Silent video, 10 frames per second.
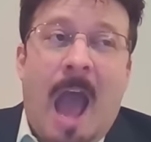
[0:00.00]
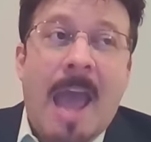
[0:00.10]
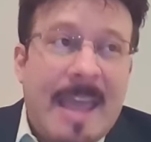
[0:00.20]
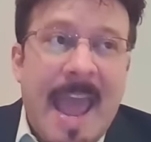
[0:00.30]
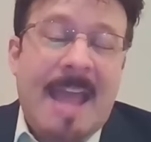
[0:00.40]

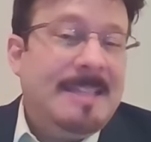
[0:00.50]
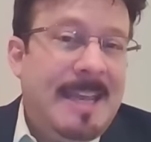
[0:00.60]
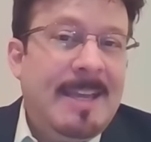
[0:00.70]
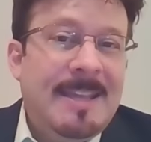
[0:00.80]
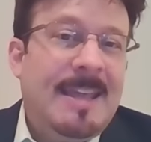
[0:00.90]
I can
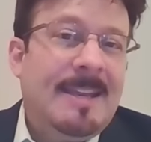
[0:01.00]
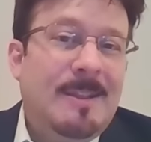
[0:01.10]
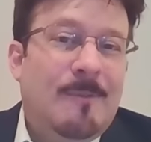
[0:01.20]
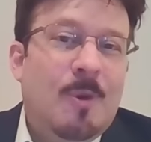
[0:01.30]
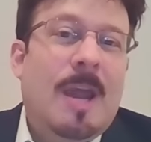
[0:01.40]
tell you that
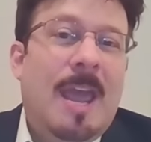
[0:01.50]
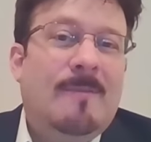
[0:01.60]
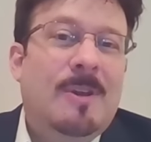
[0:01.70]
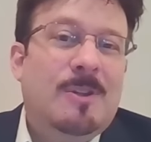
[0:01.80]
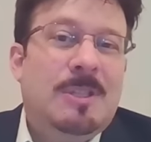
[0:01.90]
in the
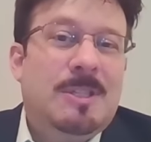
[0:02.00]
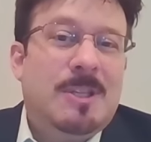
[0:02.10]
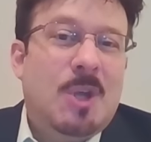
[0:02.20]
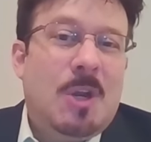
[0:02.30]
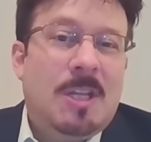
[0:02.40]
4.5 years since
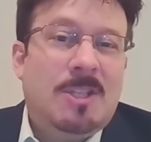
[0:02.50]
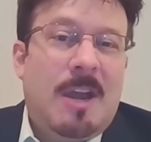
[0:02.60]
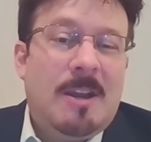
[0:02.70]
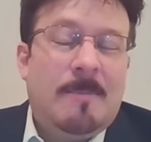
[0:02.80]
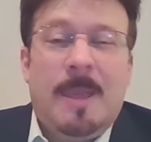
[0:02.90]
I started
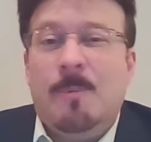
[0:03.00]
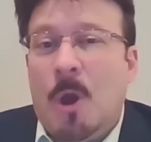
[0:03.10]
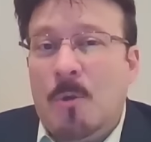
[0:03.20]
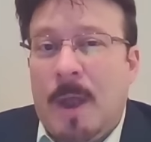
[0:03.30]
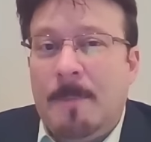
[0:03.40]
the charity play
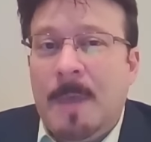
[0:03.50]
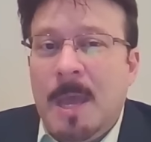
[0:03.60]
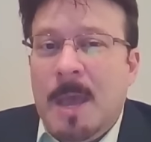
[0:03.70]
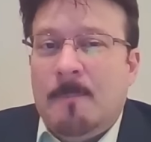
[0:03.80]
program,